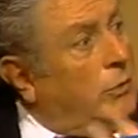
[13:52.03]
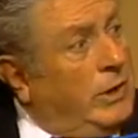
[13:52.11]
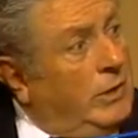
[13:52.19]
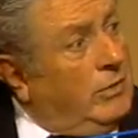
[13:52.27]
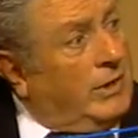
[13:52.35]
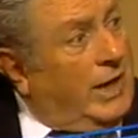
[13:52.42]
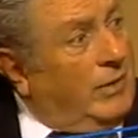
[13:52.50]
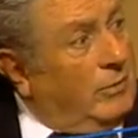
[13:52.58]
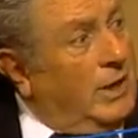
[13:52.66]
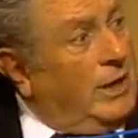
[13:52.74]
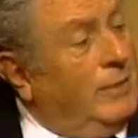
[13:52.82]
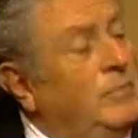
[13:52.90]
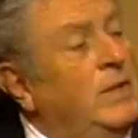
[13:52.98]
don't hear that,
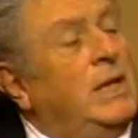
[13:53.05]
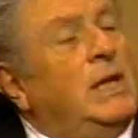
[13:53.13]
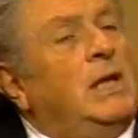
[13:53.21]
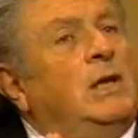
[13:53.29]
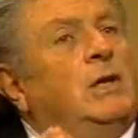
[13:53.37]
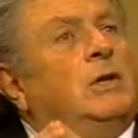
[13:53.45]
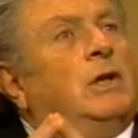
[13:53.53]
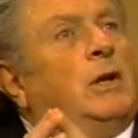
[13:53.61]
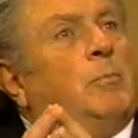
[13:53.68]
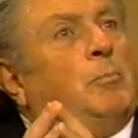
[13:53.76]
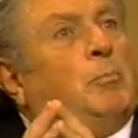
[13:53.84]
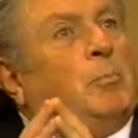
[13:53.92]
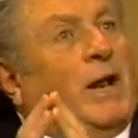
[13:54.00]
right?
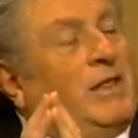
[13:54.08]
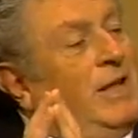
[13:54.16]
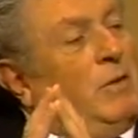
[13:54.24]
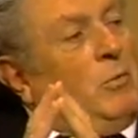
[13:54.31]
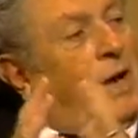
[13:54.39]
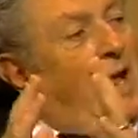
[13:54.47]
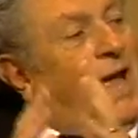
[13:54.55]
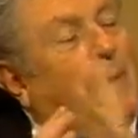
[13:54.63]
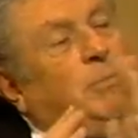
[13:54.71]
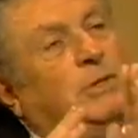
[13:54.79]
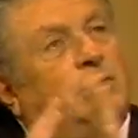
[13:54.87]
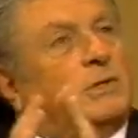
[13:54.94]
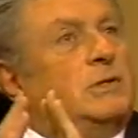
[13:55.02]
But I think what
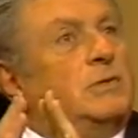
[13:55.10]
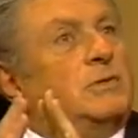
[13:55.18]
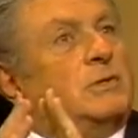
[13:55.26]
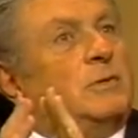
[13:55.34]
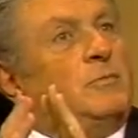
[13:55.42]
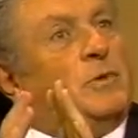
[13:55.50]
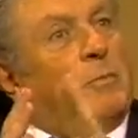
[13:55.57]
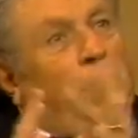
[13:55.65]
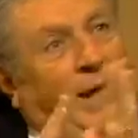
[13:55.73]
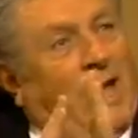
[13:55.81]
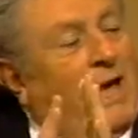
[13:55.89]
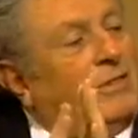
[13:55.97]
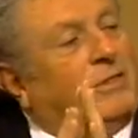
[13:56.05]
happens is the
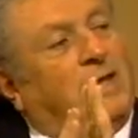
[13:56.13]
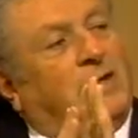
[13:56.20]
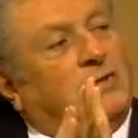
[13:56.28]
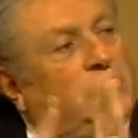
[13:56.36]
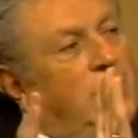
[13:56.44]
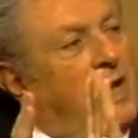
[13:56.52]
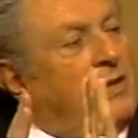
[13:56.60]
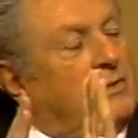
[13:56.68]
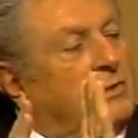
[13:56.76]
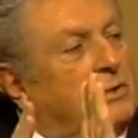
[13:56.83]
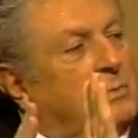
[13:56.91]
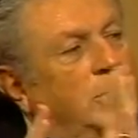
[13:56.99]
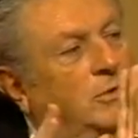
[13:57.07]
path then
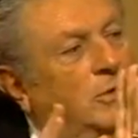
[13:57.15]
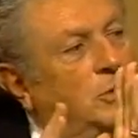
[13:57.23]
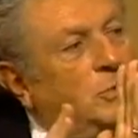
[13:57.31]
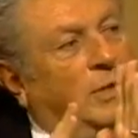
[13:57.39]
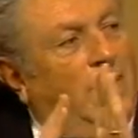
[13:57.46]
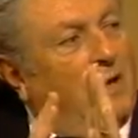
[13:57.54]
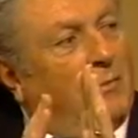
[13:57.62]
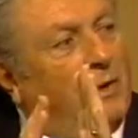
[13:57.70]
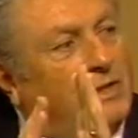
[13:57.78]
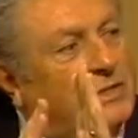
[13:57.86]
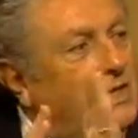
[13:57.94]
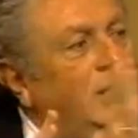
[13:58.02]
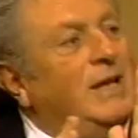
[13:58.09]
changes because we
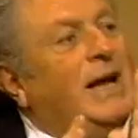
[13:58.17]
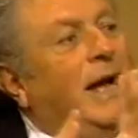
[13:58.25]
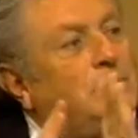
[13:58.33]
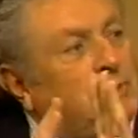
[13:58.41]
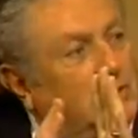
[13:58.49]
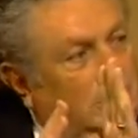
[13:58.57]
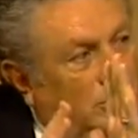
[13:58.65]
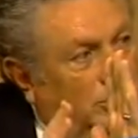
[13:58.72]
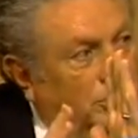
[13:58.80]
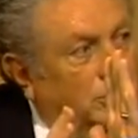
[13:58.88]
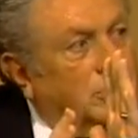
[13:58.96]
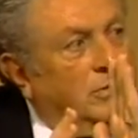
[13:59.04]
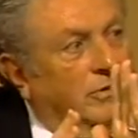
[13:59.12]
see the
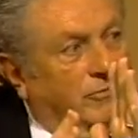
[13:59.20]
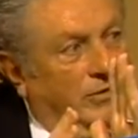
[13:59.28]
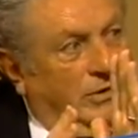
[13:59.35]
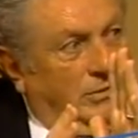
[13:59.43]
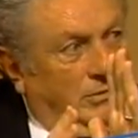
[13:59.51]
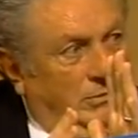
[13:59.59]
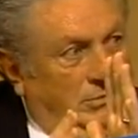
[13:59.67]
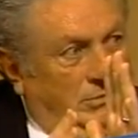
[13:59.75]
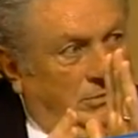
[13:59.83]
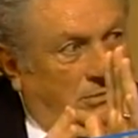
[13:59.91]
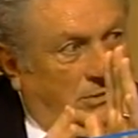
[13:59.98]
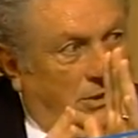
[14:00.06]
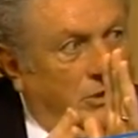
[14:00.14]
obstacles different
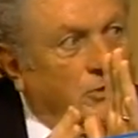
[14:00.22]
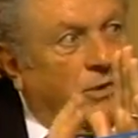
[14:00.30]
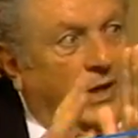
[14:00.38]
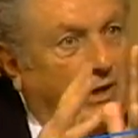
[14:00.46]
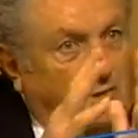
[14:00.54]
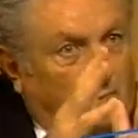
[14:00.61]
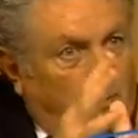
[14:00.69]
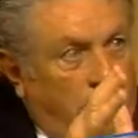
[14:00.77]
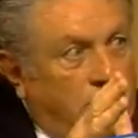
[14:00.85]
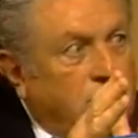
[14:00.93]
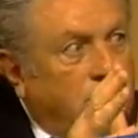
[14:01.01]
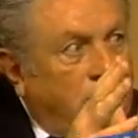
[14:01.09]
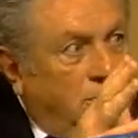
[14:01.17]
in trying to
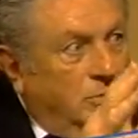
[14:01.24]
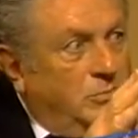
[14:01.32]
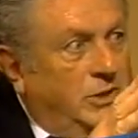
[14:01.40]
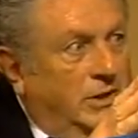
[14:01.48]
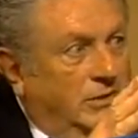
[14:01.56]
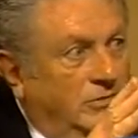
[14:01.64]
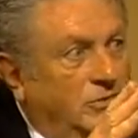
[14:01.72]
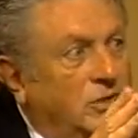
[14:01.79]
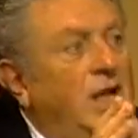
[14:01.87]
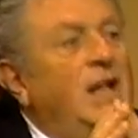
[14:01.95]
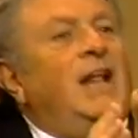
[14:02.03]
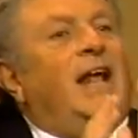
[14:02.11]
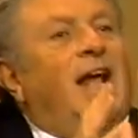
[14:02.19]
reach these objectives.
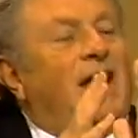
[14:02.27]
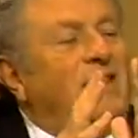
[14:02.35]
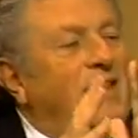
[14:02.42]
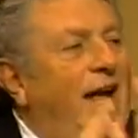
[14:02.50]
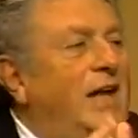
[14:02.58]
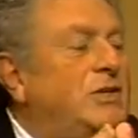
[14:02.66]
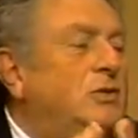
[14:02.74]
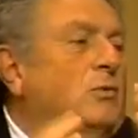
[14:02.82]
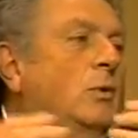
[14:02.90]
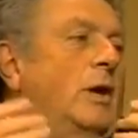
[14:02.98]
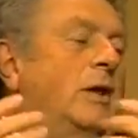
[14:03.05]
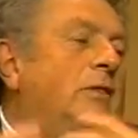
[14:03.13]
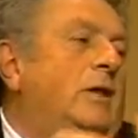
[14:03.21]
And that's where I